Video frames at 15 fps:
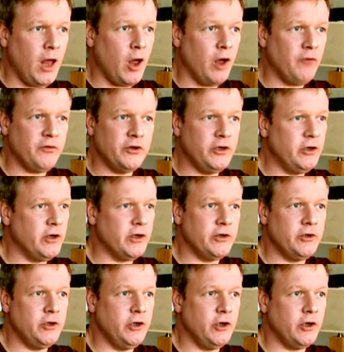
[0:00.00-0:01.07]
often you
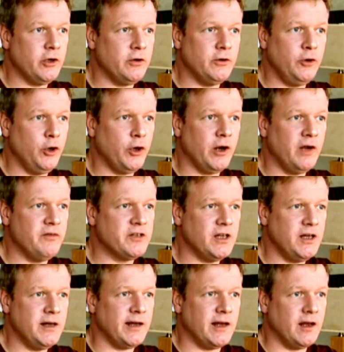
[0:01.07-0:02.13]
can
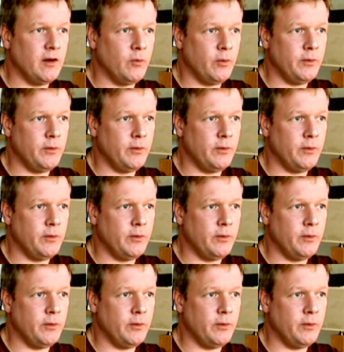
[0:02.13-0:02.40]
overturn it.